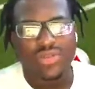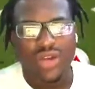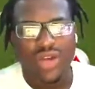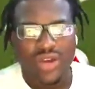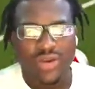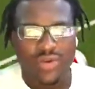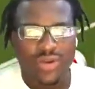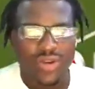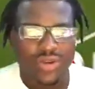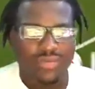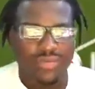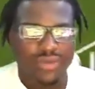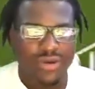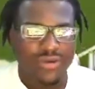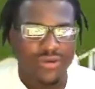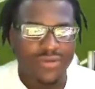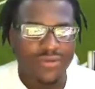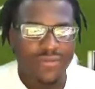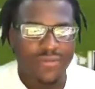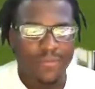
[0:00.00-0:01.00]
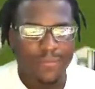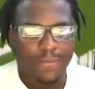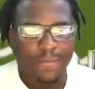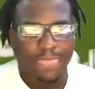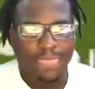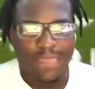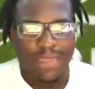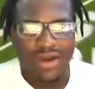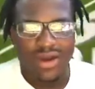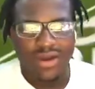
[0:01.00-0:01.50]
don't do nothing with it, bro.
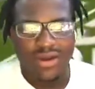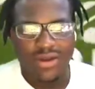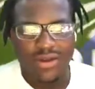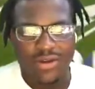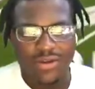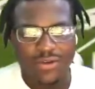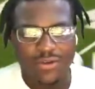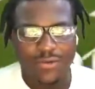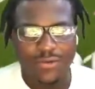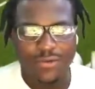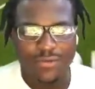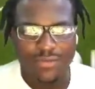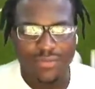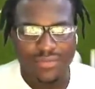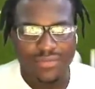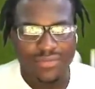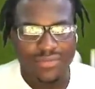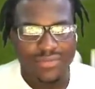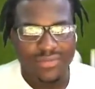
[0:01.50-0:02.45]
All right, cool.